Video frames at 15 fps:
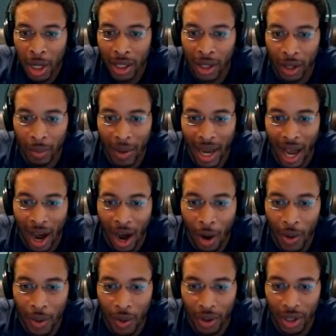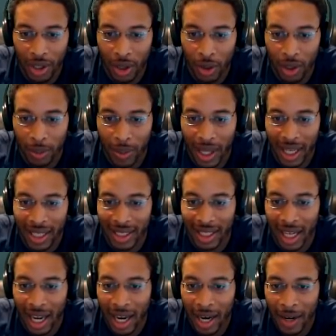Look, man, all we want to do is play this
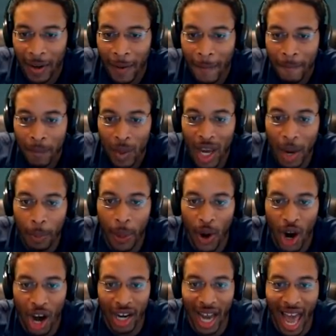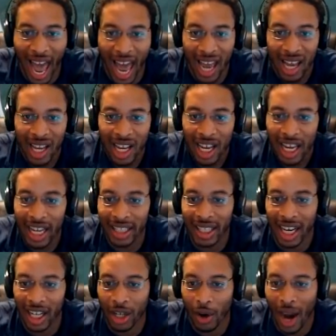game. He pulled that? Is
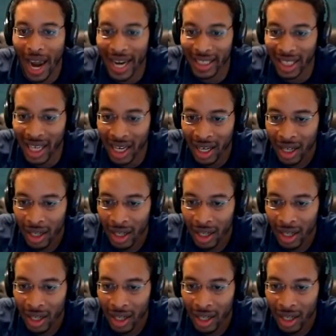he crazy?